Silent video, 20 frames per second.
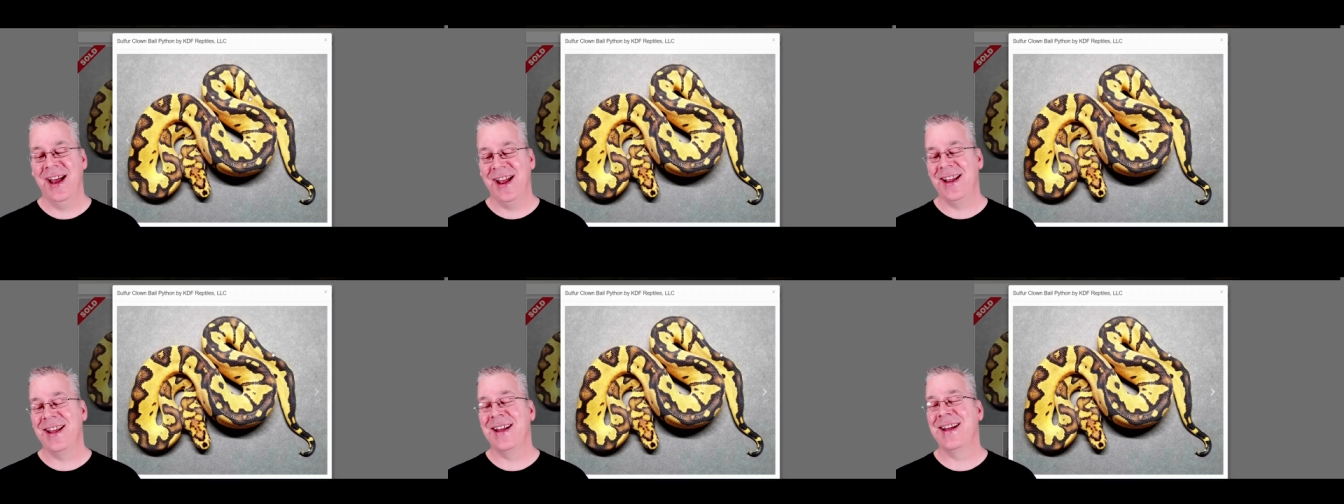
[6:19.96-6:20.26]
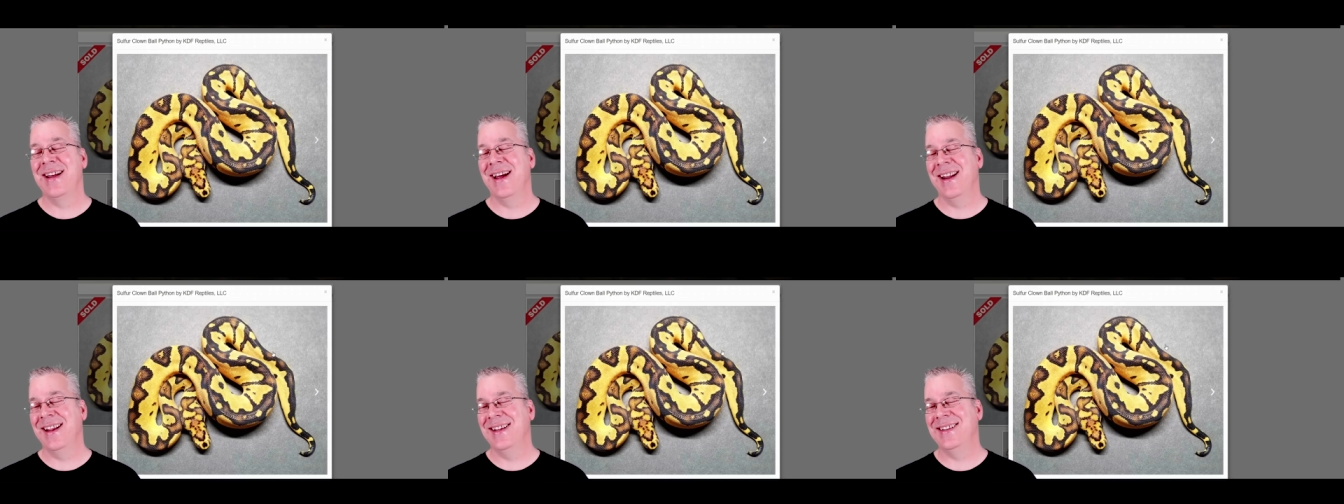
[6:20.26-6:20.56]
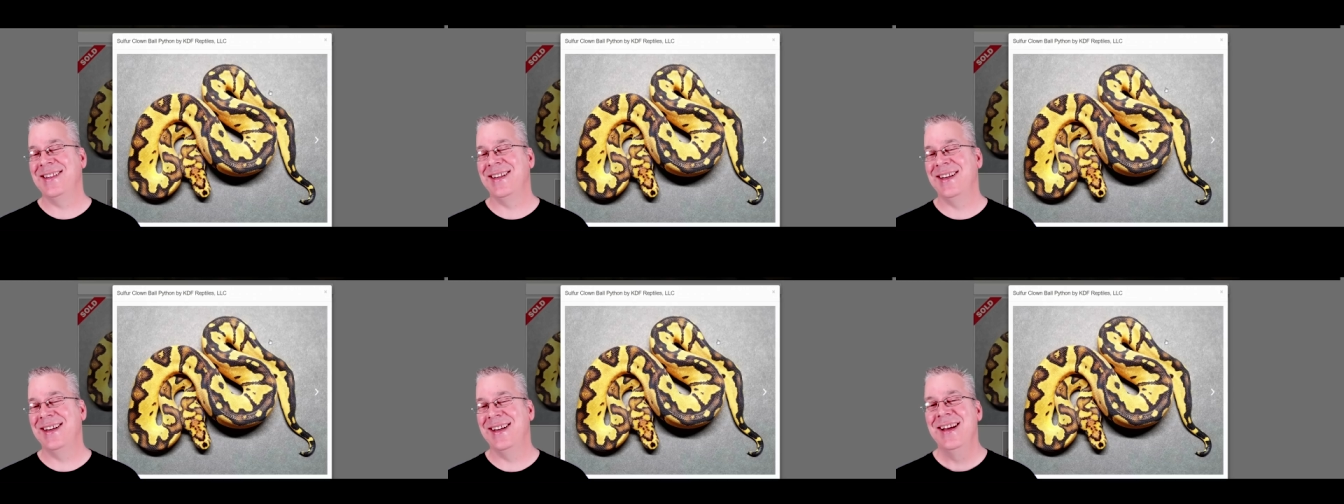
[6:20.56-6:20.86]
I can kind
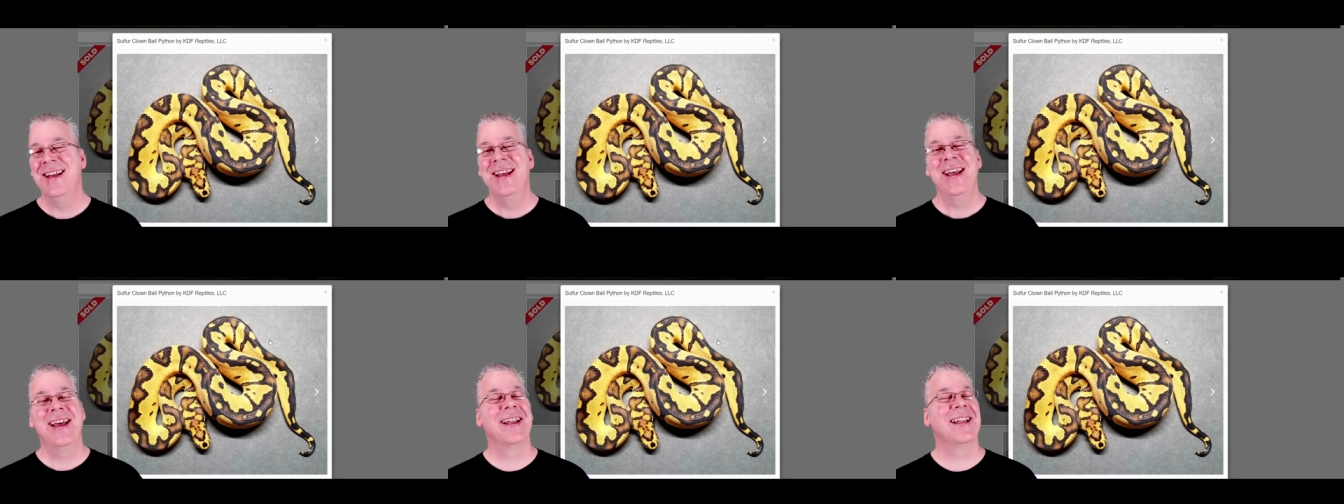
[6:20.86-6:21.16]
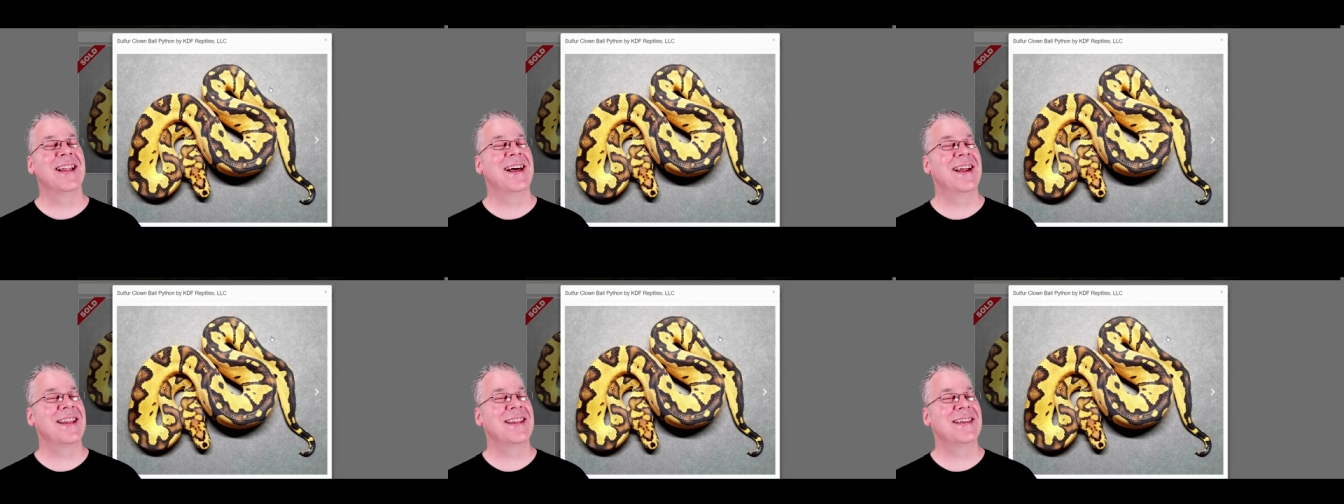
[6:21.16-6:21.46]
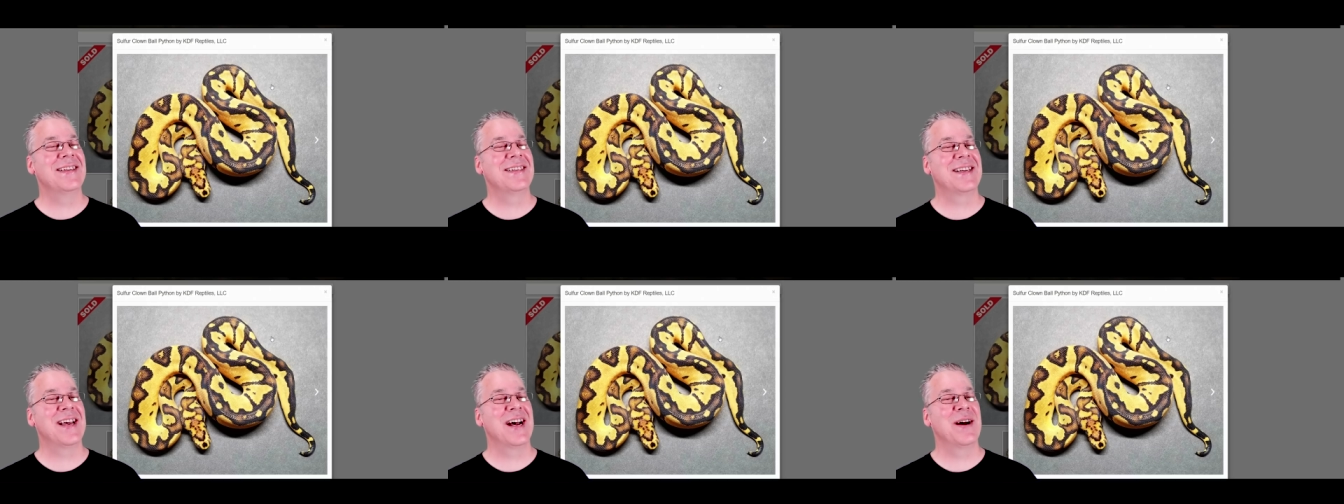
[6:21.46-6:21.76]
of see in a lot of
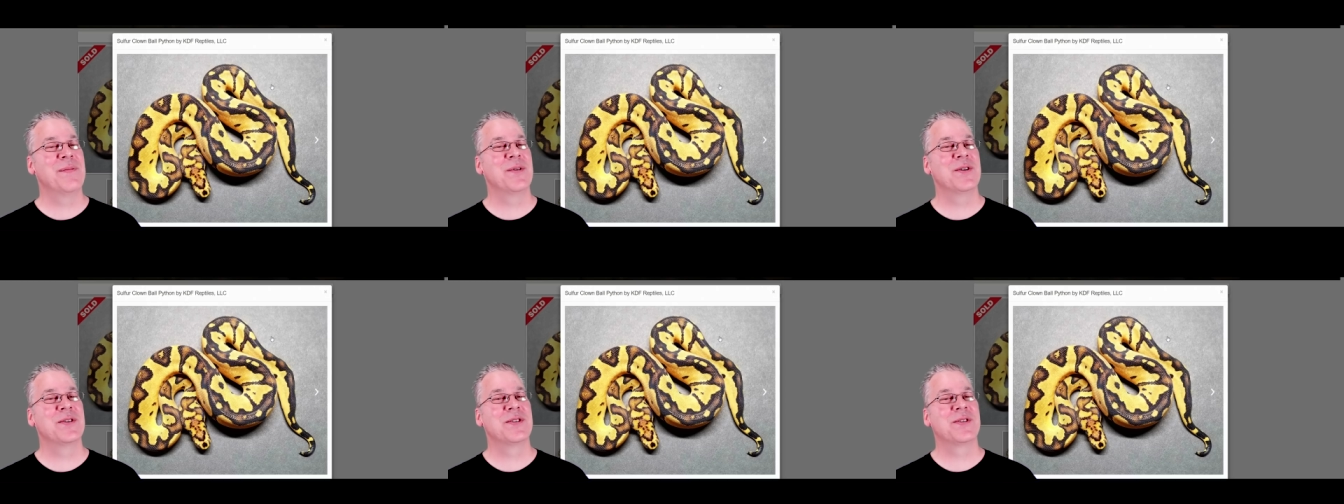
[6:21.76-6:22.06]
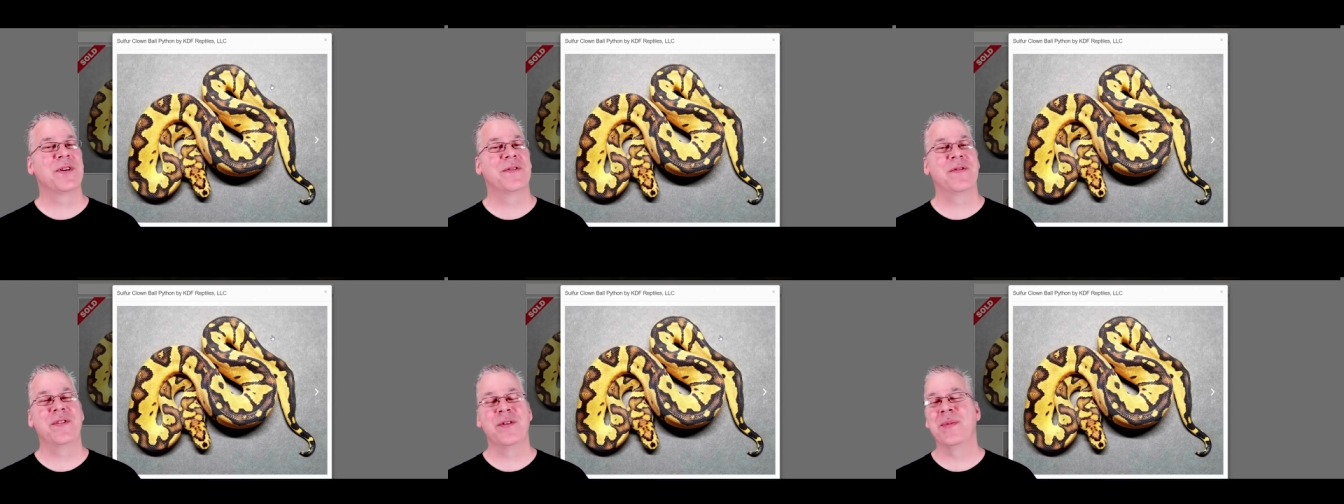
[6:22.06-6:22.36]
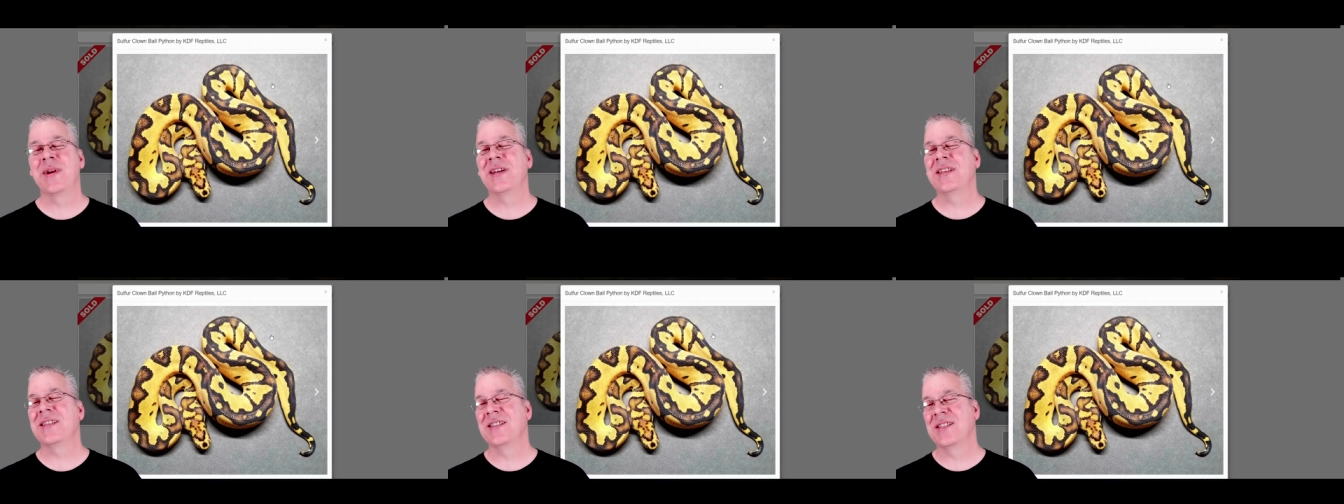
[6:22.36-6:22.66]
these combos, if you're
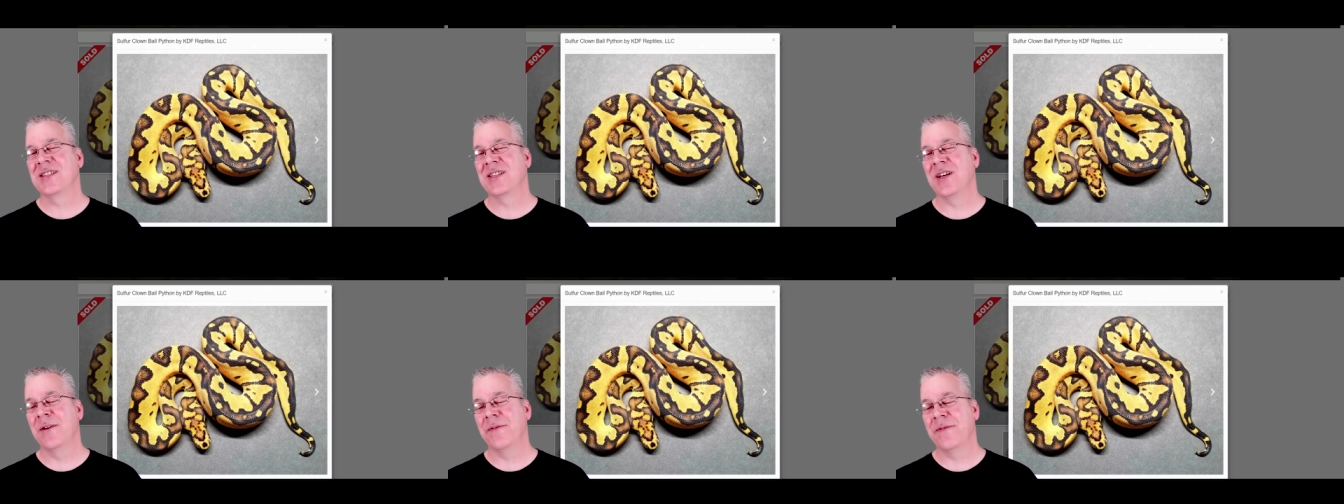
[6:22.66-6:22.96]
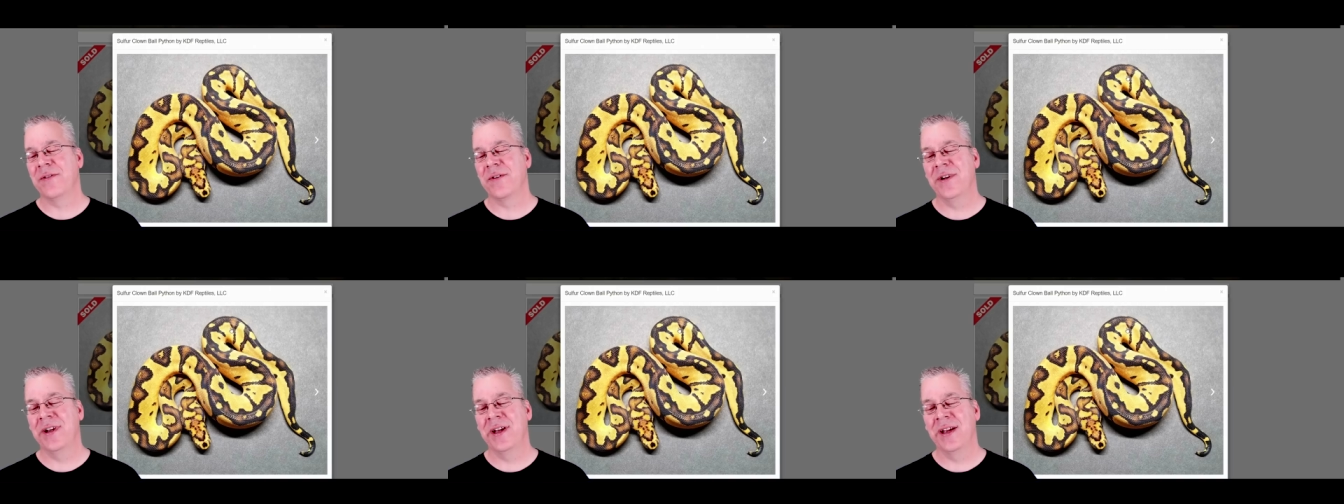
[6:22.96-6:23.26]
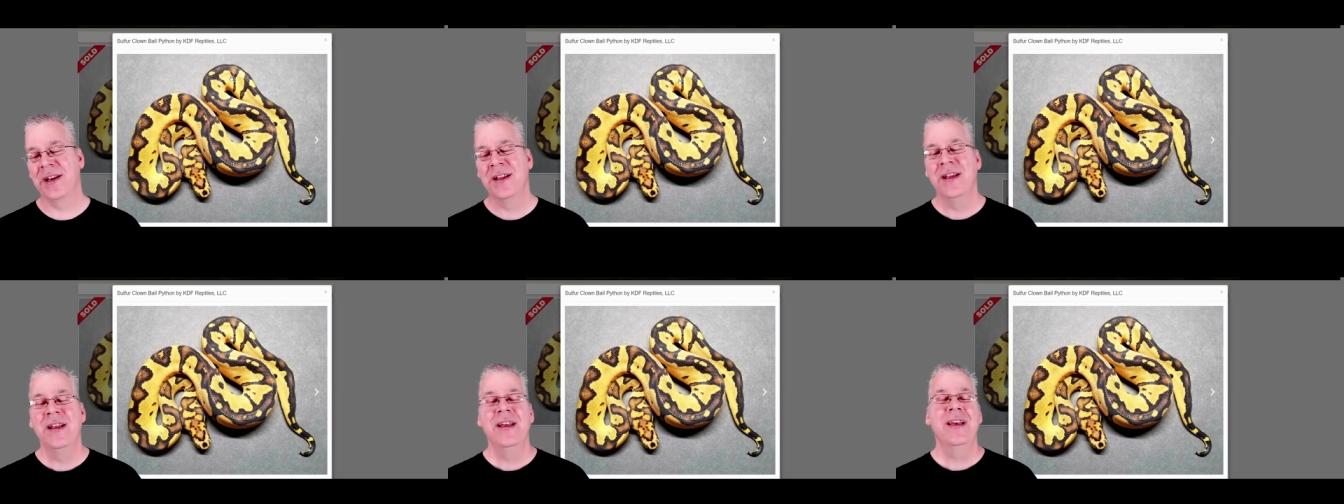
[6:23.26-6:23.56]
mixing sulfur
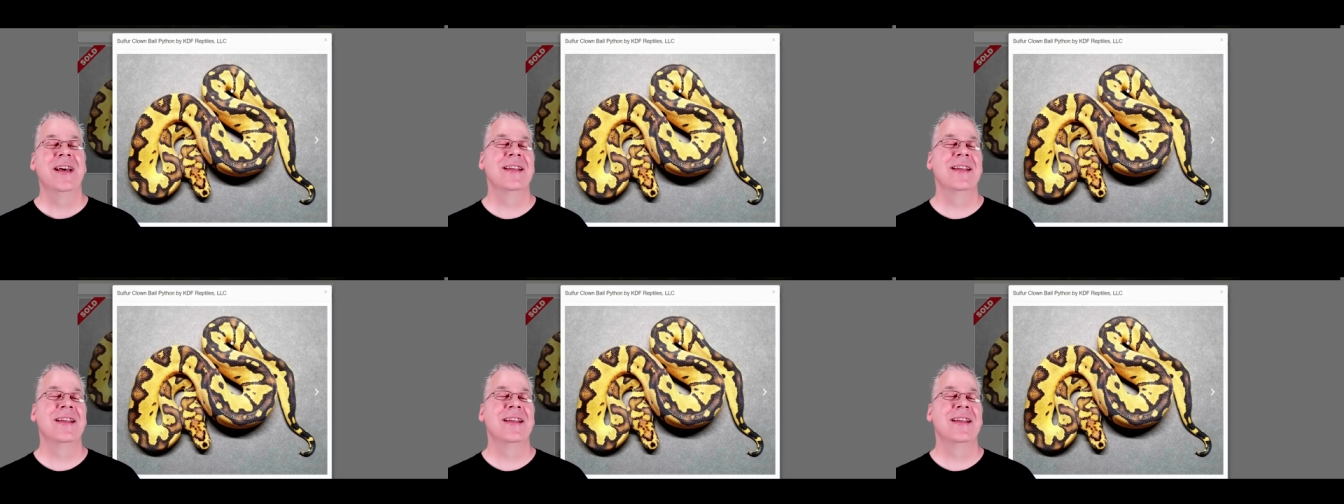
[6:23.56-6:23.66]
in,